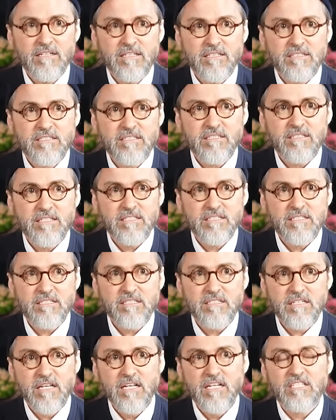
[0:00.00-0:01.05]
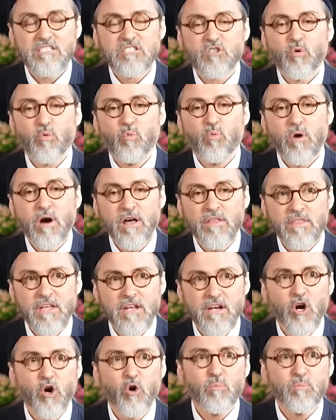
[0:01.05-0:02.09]
It's the one
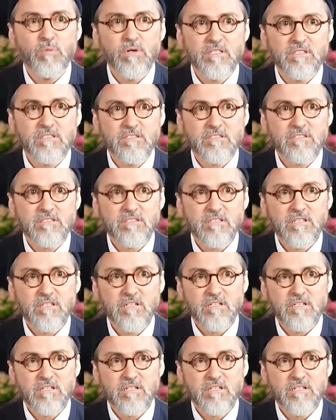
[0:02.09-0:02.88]
that opens.